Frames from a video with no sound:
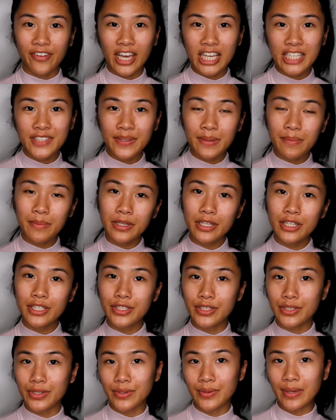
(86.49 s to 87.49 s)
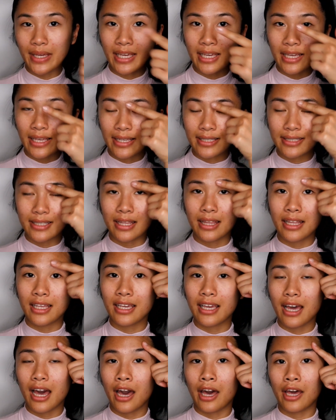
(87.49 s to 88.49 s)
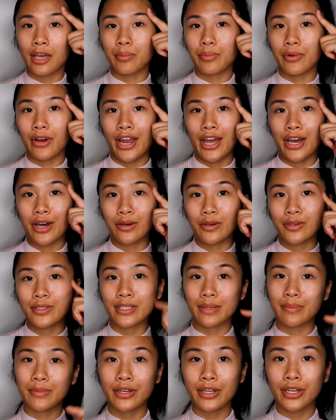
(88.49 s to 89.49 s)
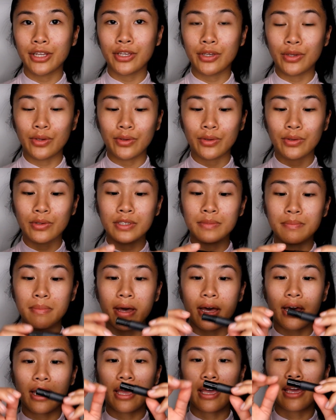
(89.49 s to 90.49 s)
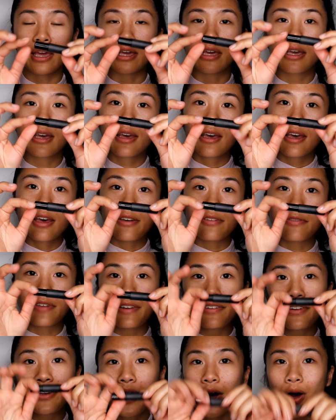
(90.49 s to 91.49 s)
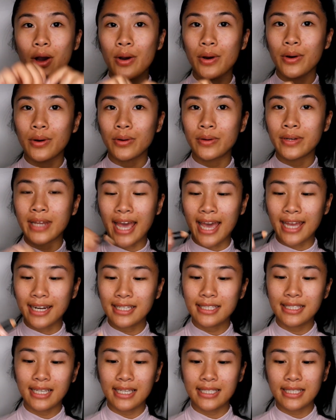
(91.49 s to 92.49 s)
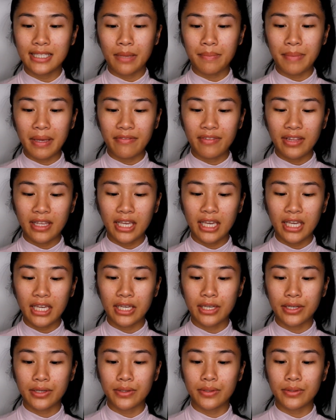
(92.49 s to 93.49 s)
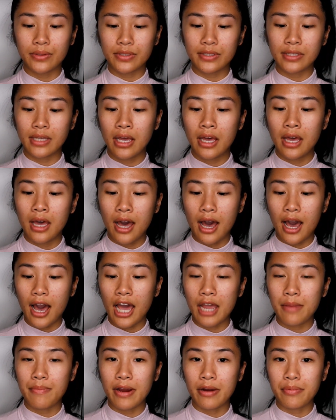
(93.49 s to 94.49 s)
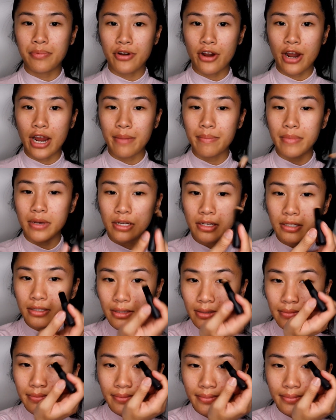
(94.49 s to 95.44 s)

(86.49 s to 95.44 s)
first thing I'm gonna do is the eyebrows. I'm gonna use my very old Anastasia Beverly Hills eyebrow primer.